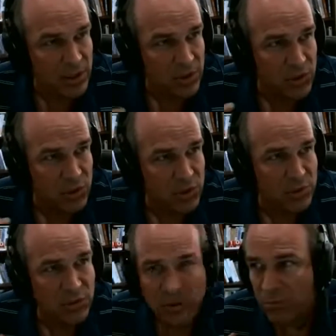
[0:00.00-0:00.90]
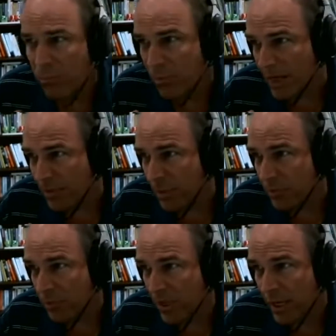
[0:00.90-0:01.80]
excuse if I've mucked up
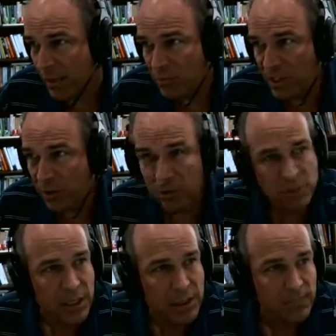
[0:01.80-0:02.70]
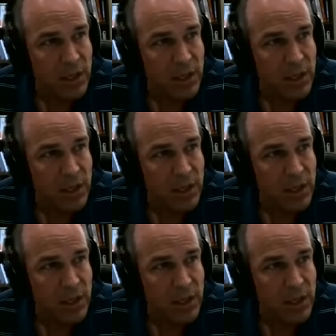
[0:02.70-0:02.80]
your name terribly.